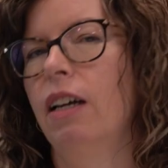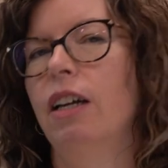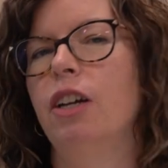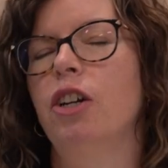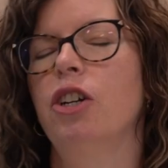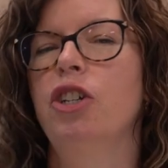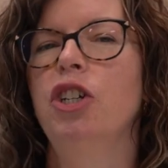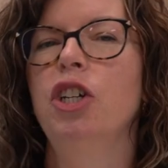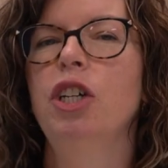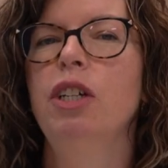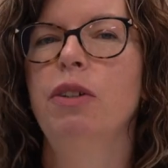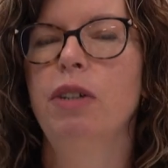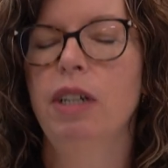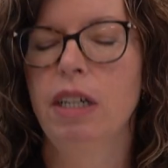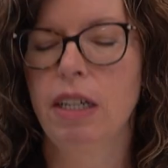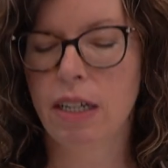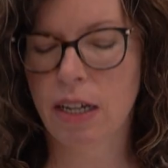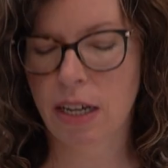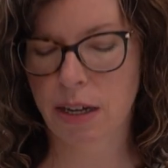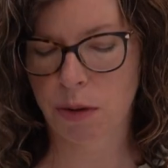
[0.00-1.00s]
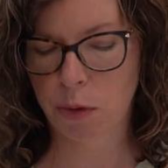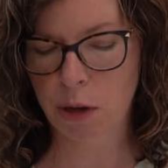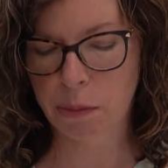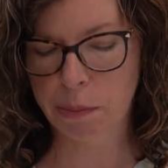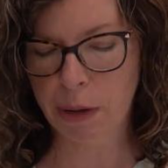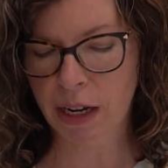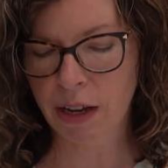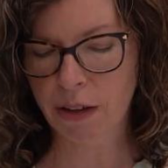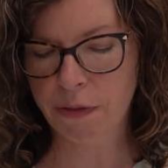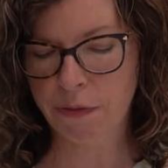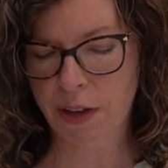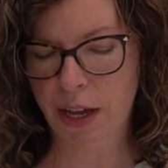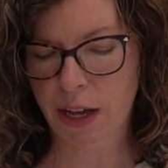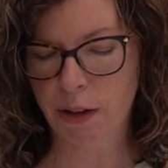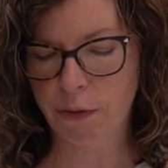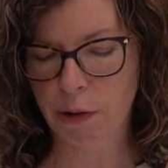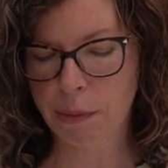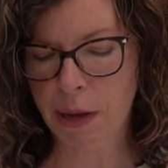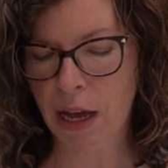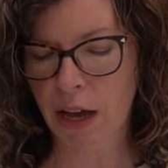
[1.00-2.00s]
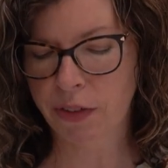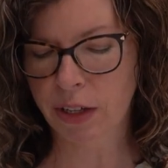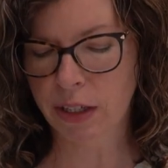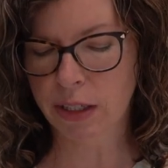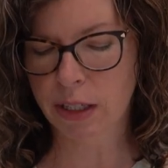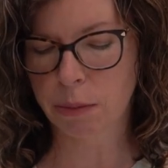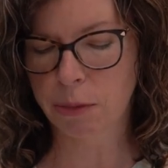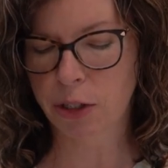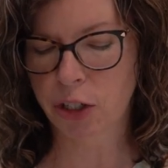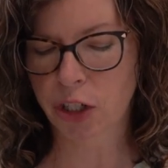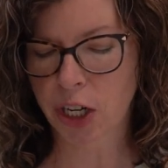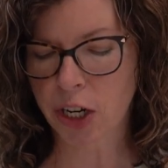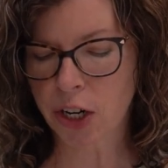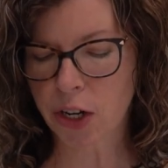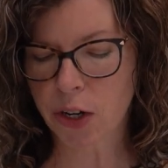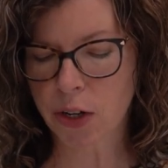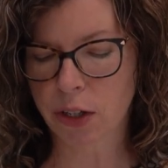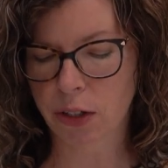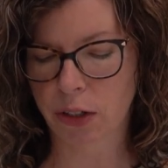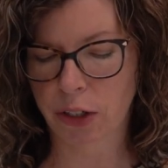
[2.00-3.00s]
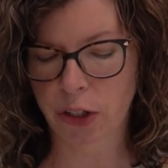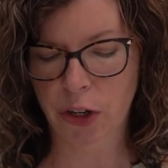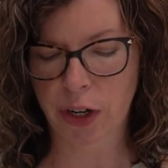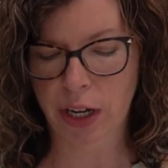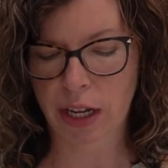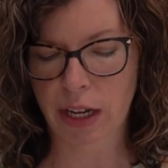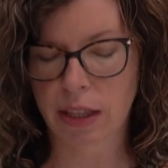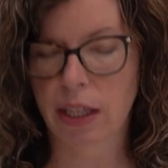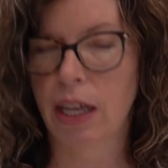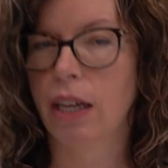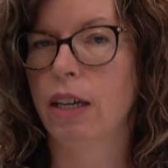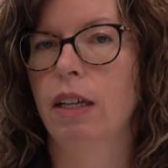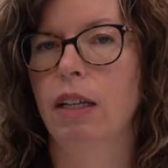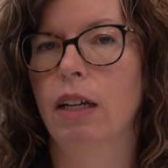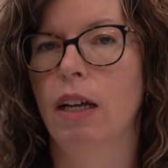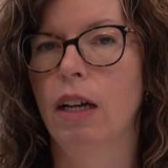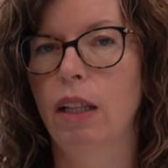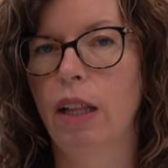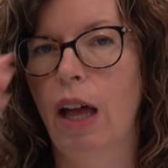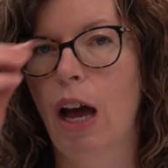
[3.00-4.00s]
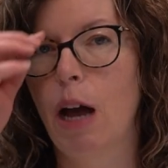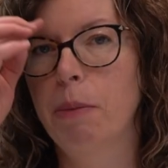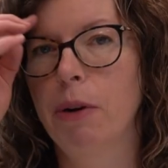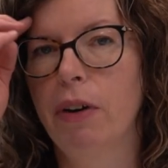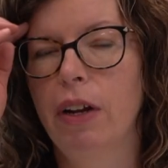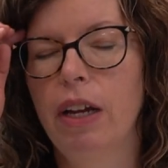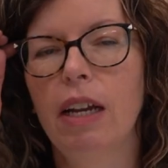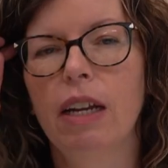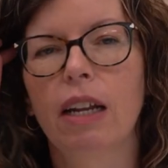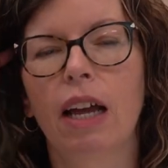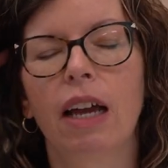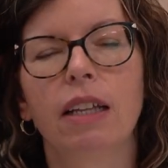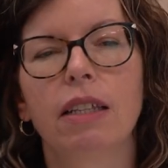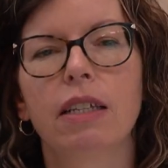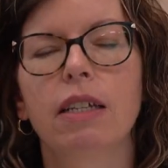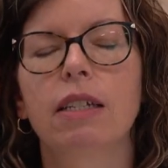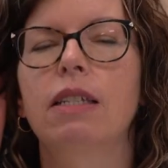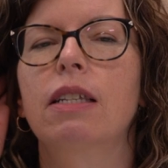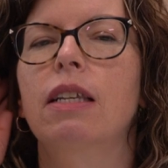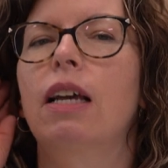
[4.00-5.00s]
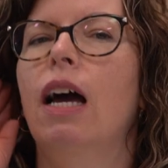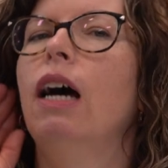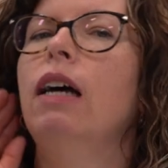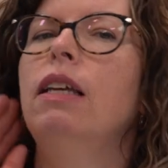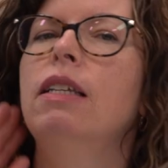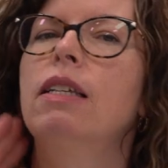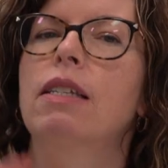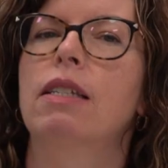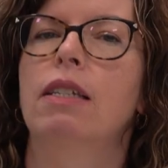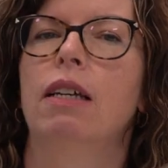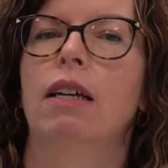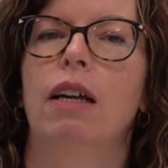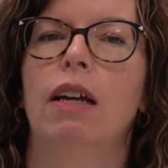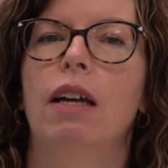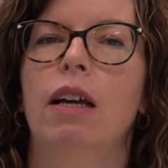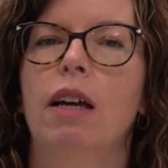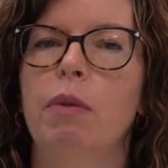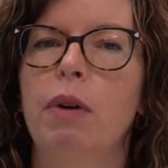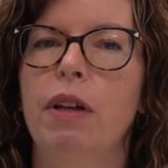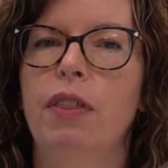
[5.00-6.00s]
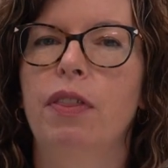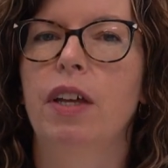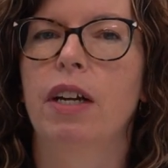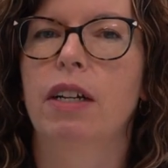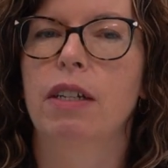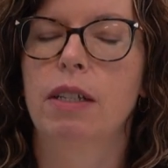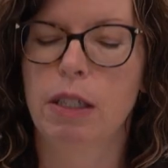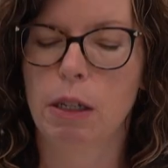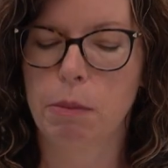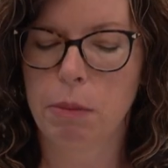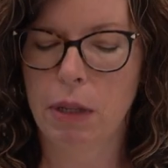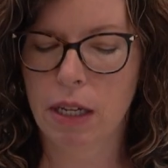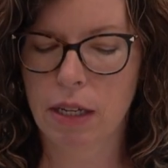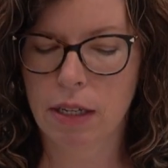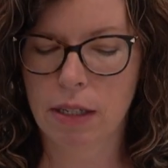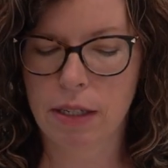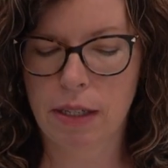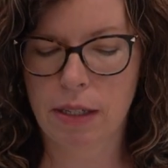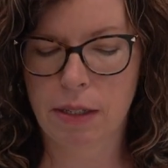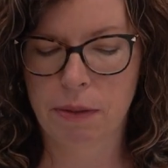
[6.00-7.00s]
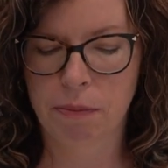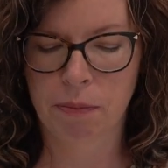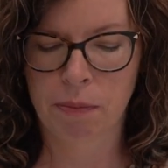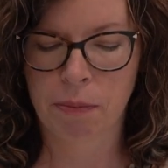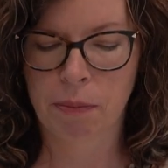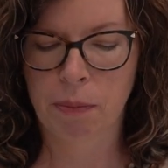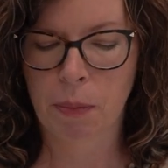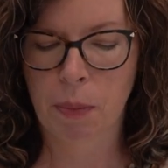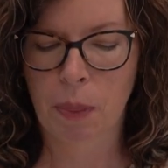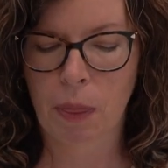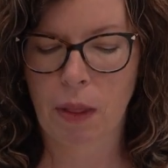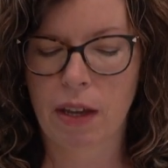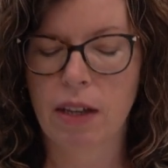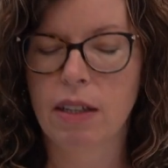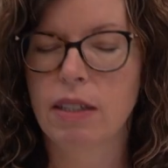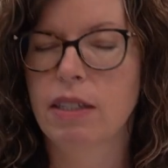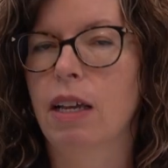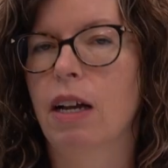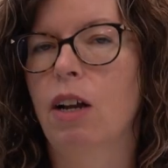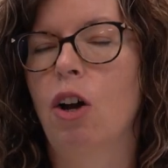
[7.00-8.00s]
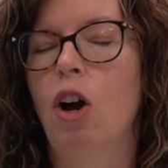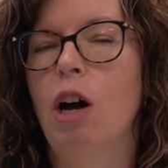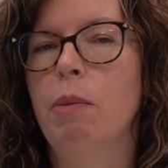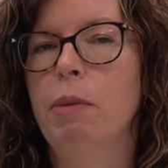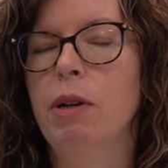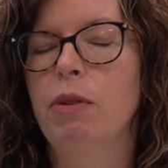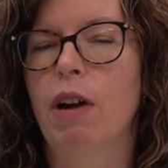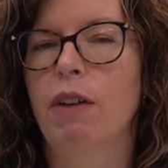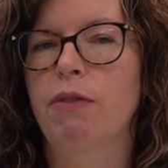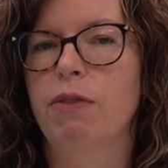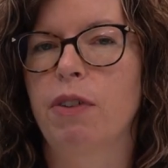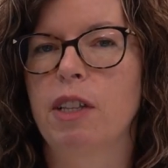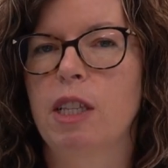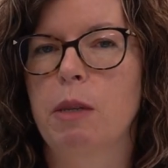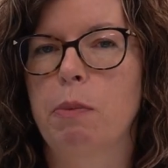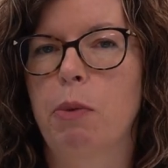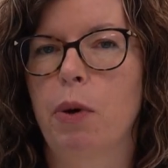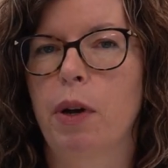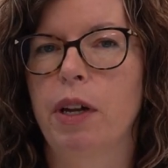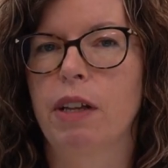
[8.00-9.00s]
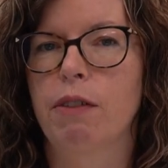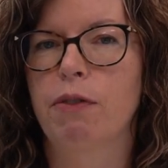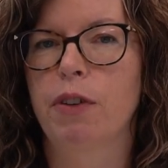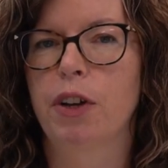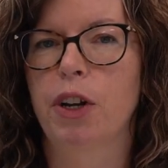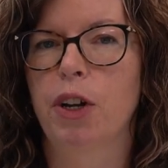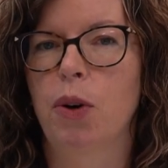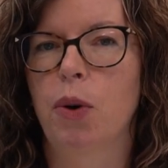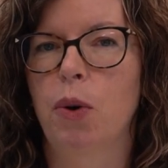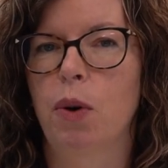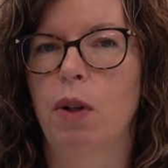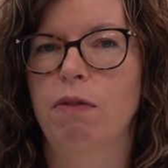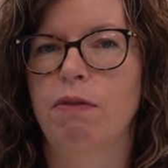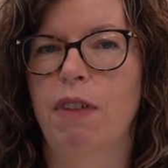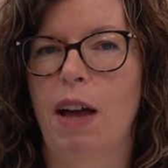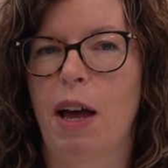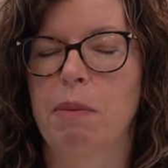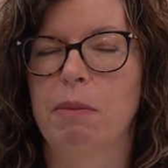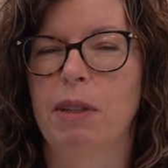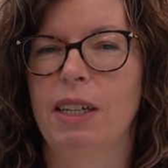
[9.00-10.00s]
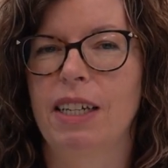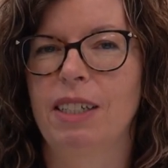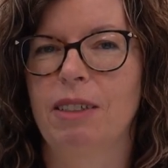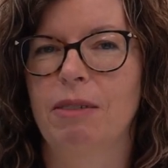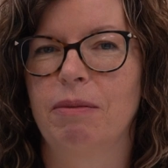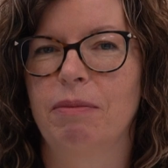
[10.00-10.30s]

Your children will benefit from having some shared learning. They can collaborate and discuss with their siblings. It's a common reference point for your whole family.